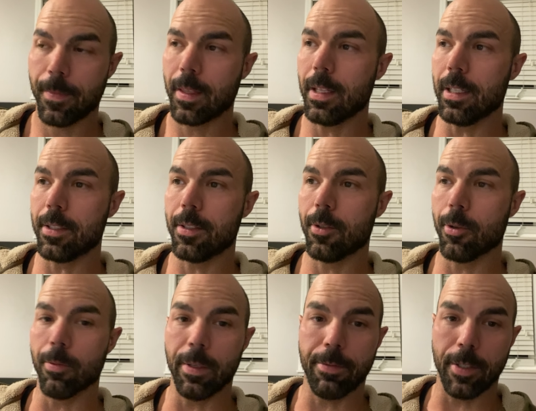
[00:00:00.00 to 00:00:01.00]
That's
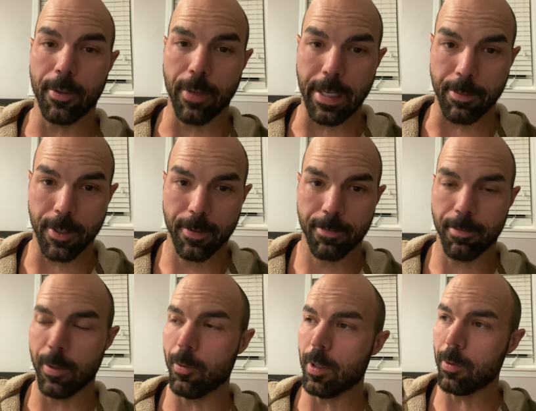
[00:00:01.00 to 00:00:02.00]
horrific grammar.
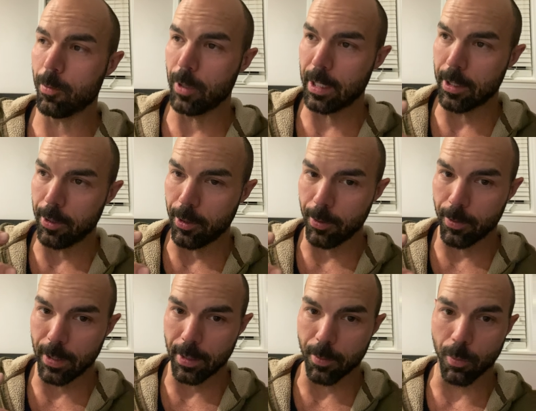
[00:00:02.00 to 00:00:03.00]
But what we could do
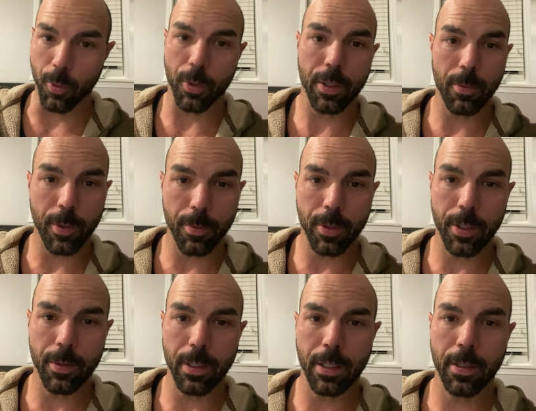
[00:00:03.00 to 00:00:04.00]
that's more than what we're
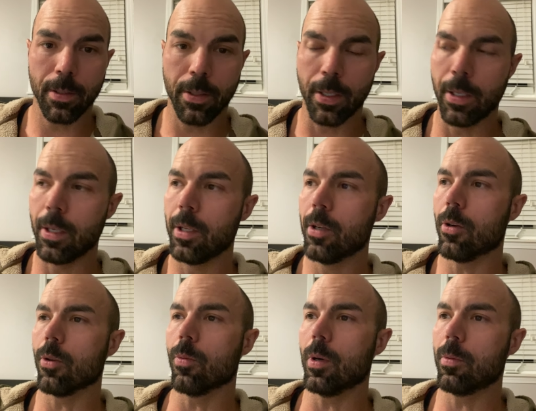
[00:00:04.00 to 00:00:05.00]
doing,
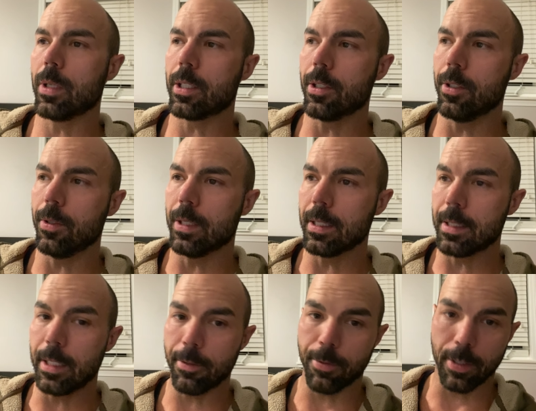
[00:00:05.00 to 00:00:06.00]
or what we could do that's
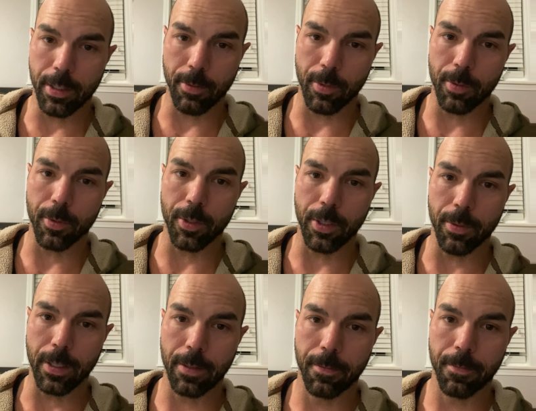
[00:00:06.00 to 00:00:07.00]
different than what we're doing.